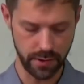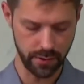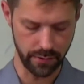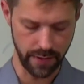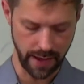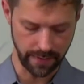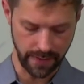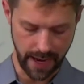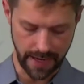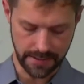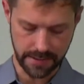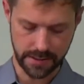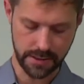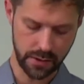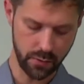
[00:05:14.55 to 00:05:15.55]
or that
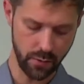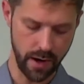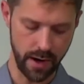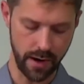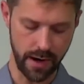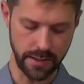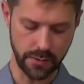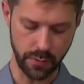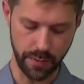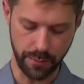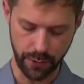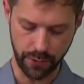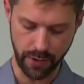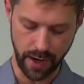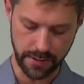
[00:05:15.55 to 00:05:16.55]
last square as we
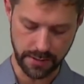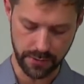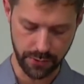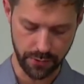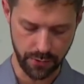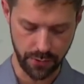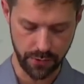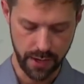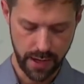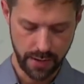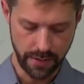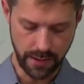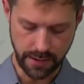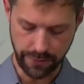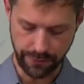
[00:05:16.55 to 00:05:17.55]
progress through
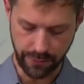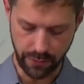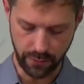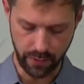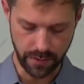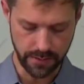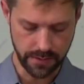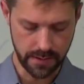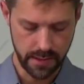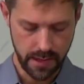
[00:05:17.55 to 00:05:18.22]
the different ones.